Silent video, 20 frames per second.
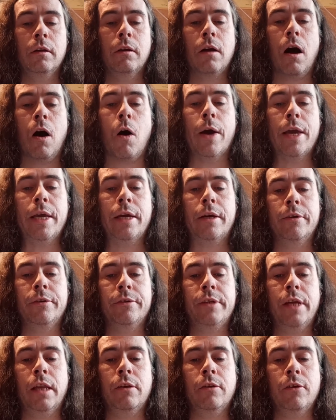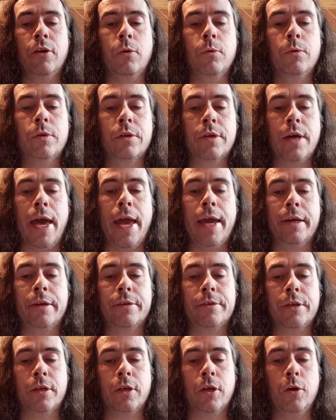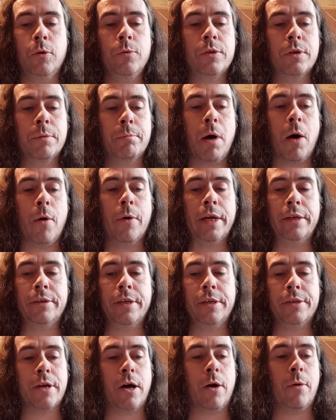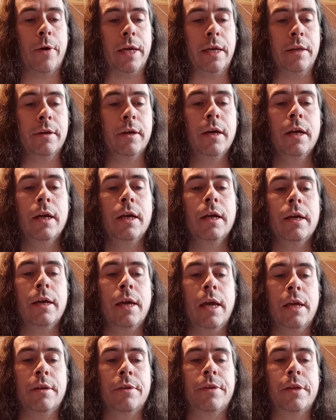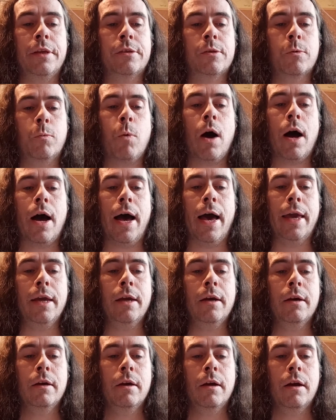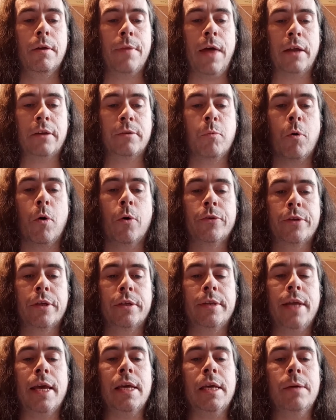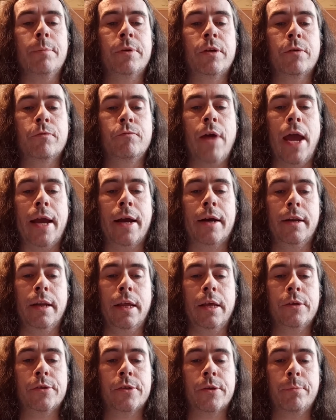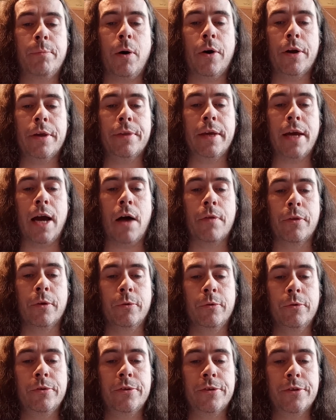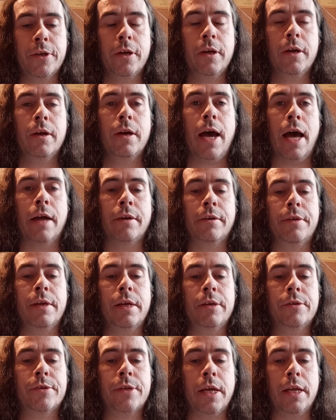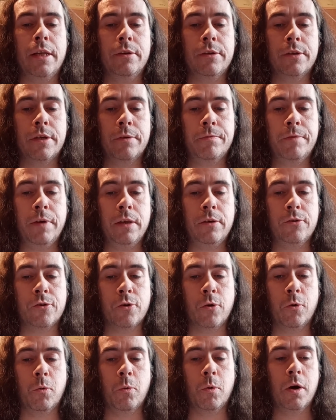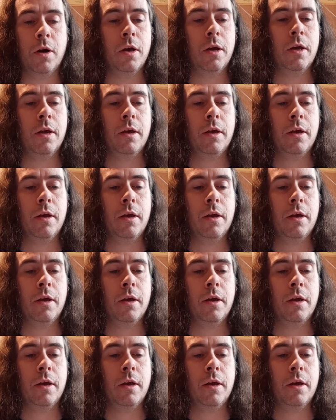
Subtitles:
I continued to execute my design in this way that was deemed reckless by the others and this individual,